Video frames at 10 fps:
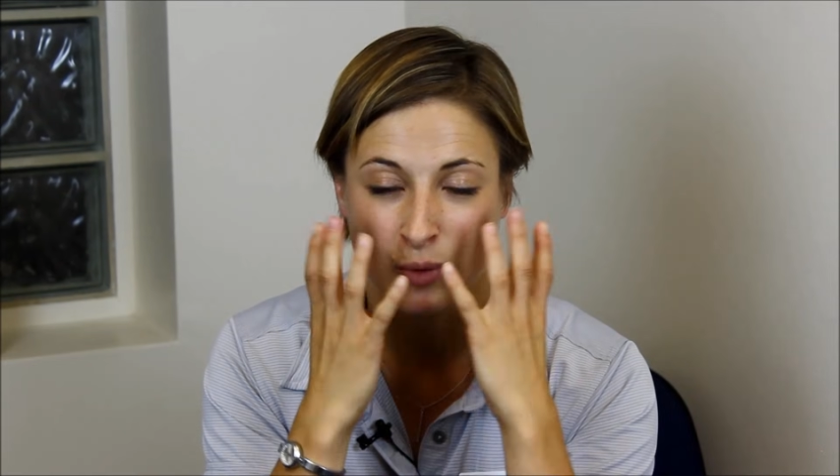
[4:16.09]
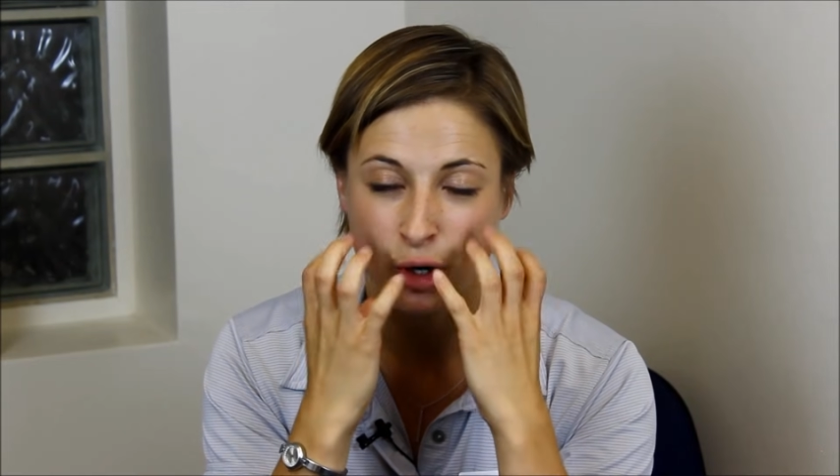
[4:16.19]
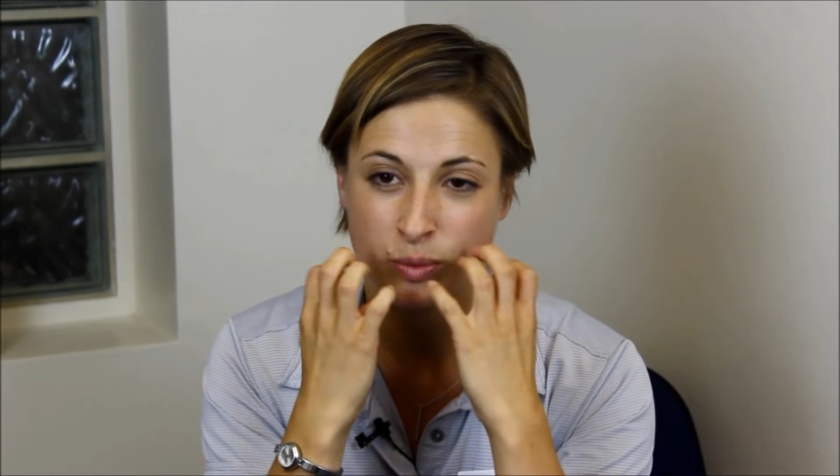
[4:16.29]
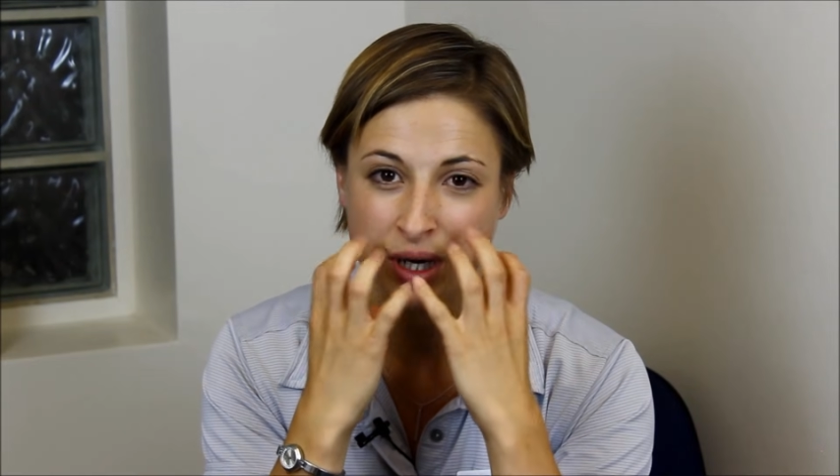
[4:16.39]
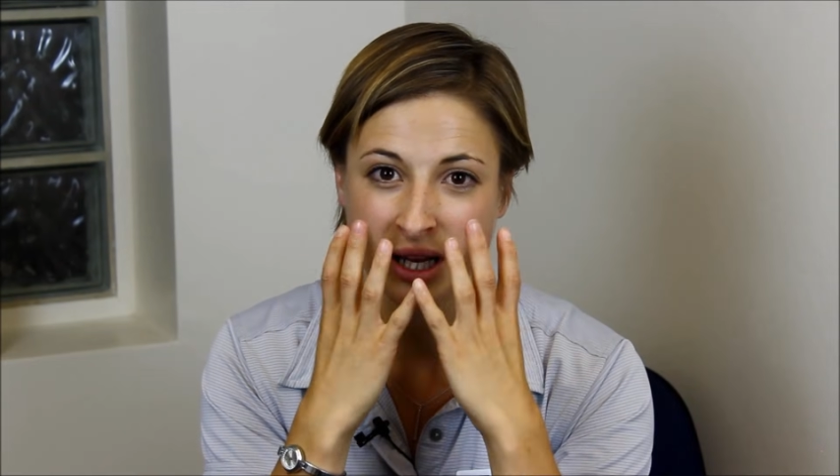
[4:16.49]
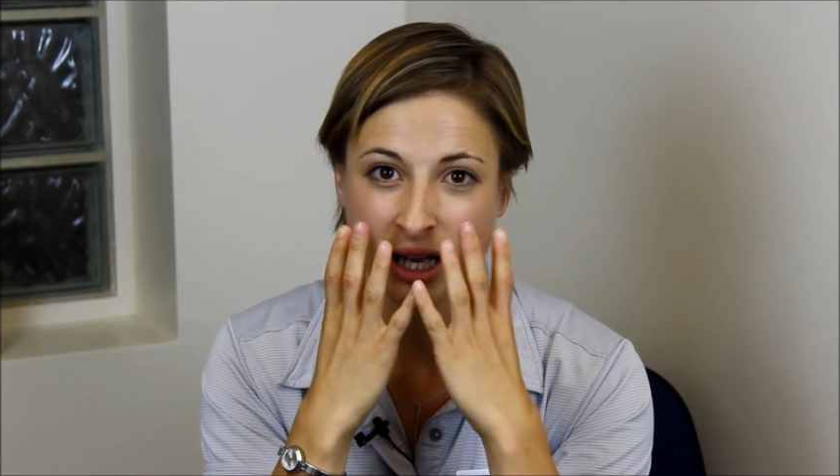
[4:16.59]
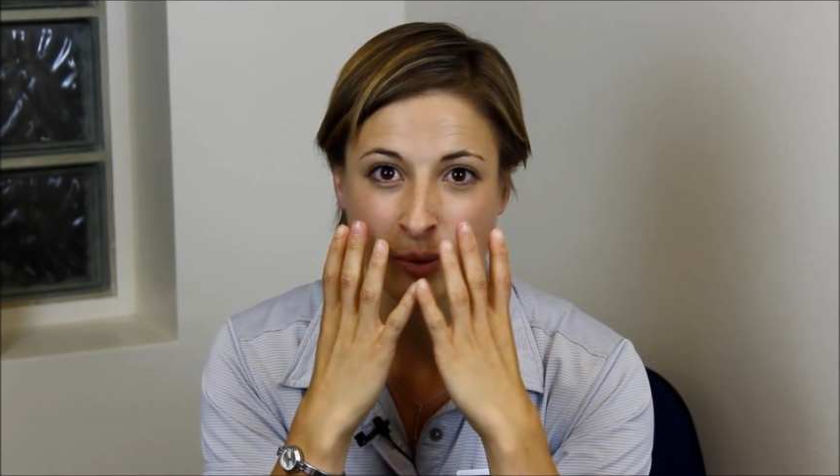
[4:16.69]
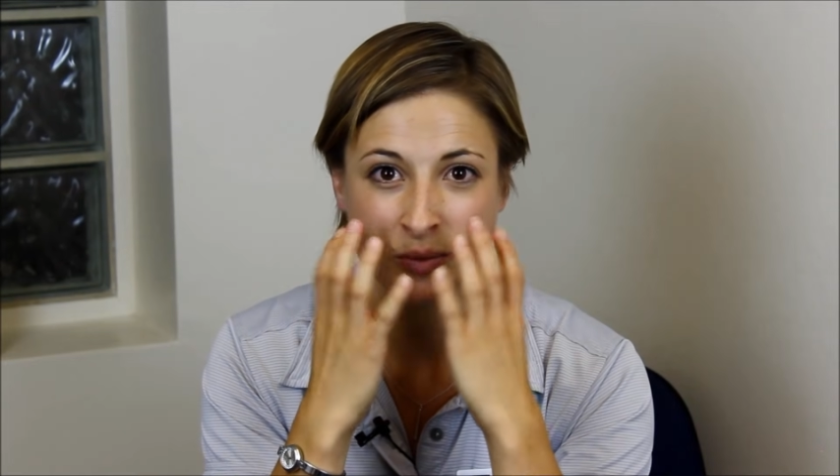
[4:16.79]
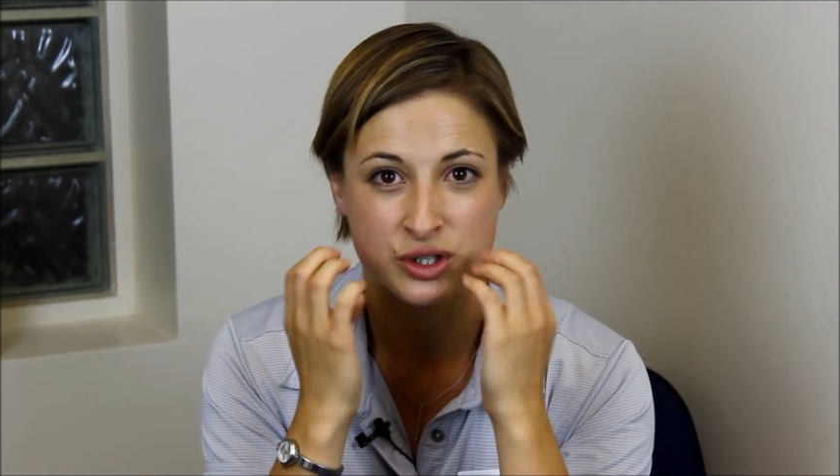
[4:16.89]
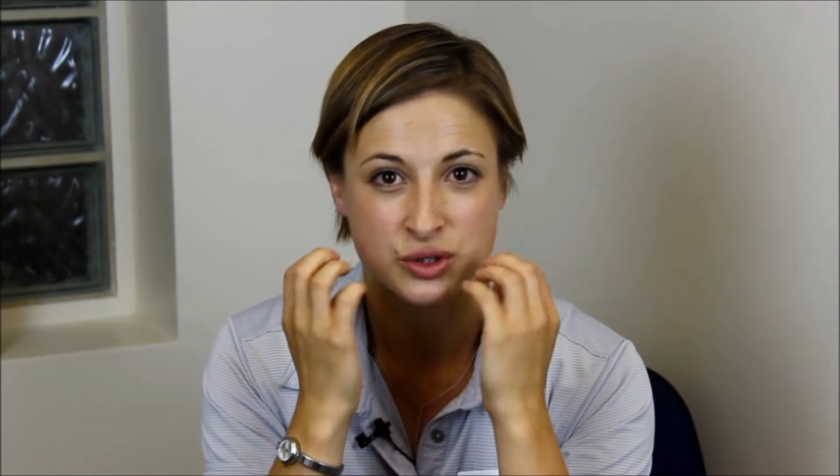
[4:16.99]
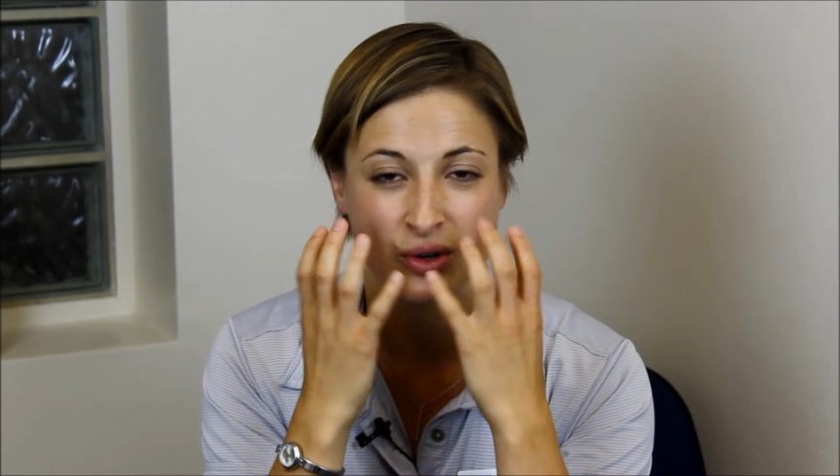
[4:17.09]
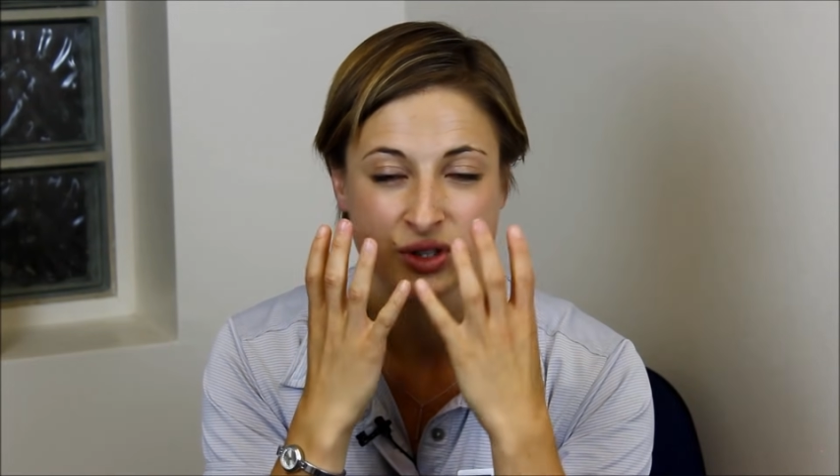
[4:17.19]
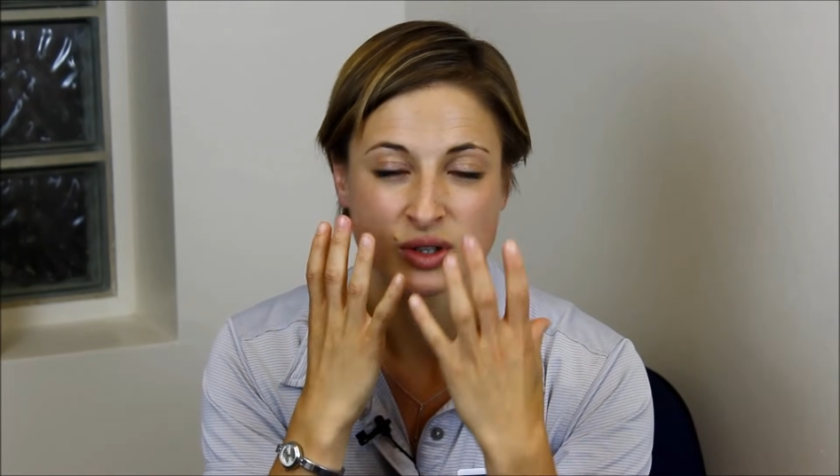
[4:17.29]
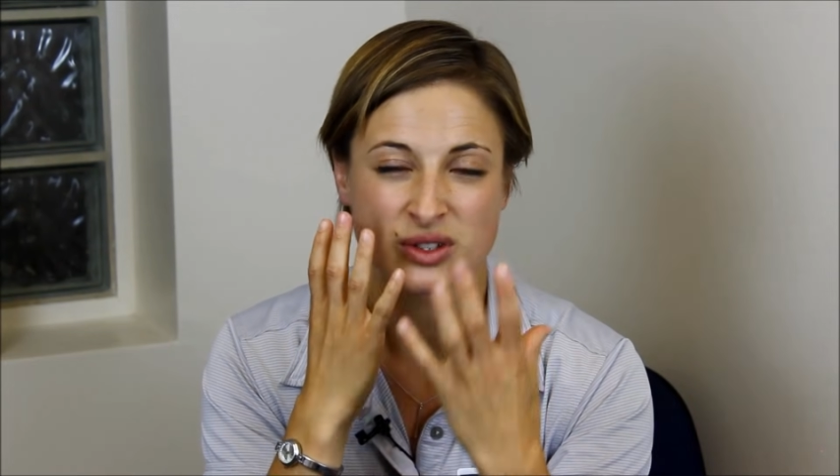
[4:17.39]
opening up the jaw, so